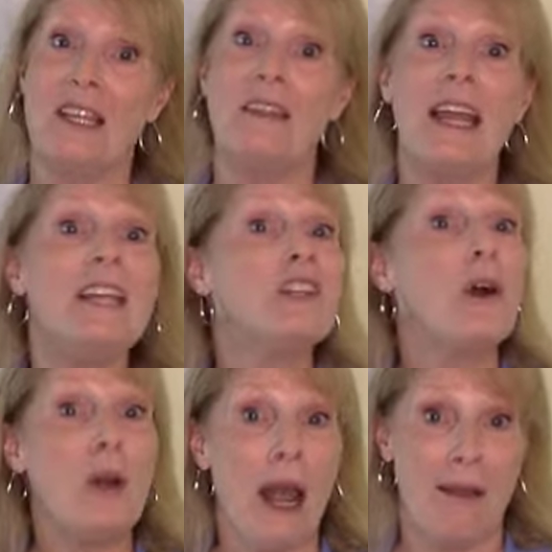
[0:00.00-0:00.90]
that they
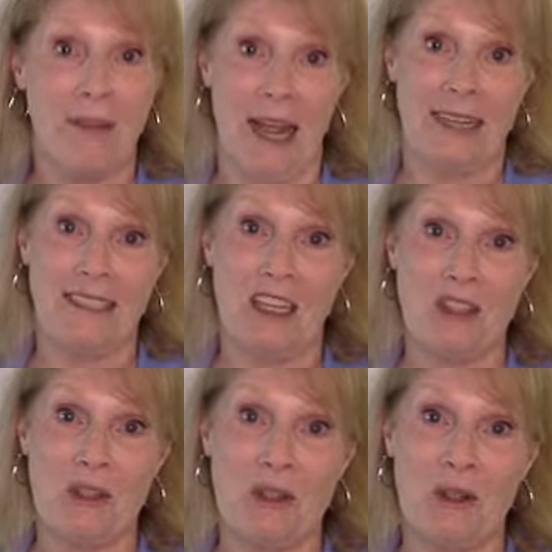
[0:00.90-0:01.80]
don't have
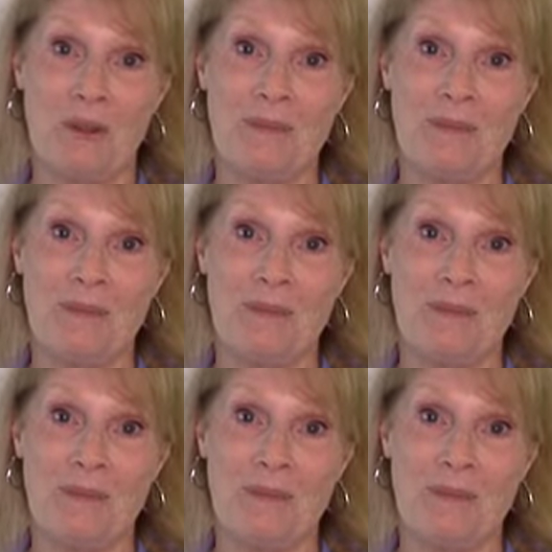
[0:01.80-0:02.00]
access to?